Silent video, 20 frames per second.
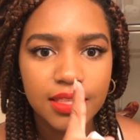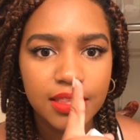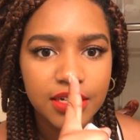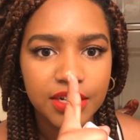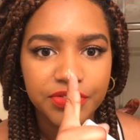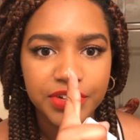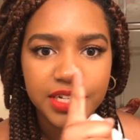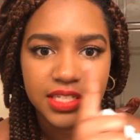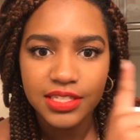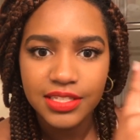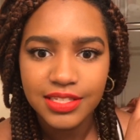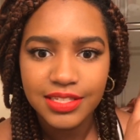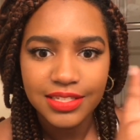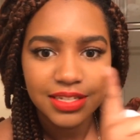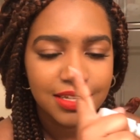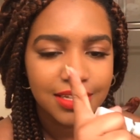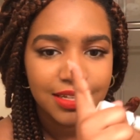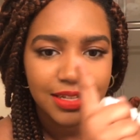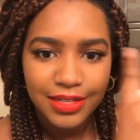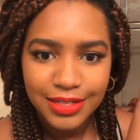and you
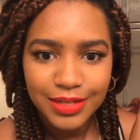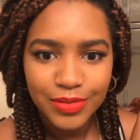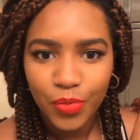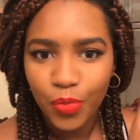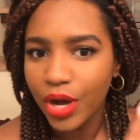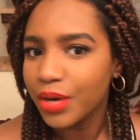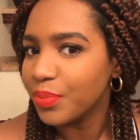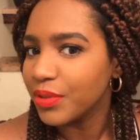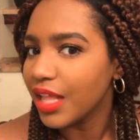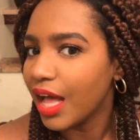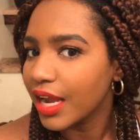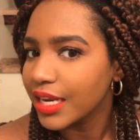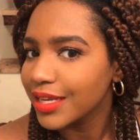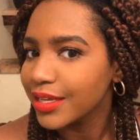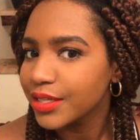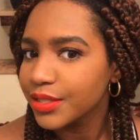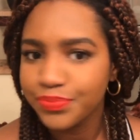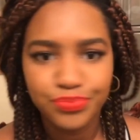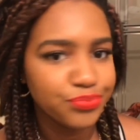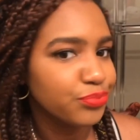guys, it
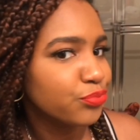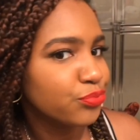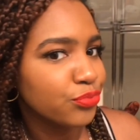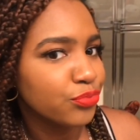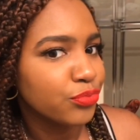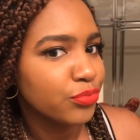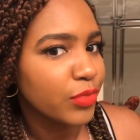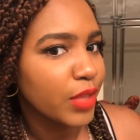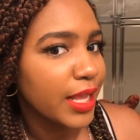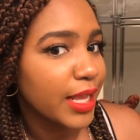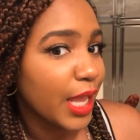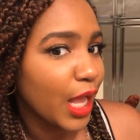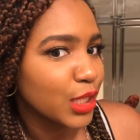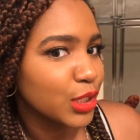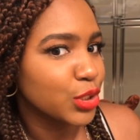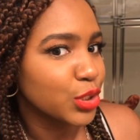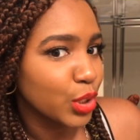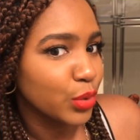was like miraculous.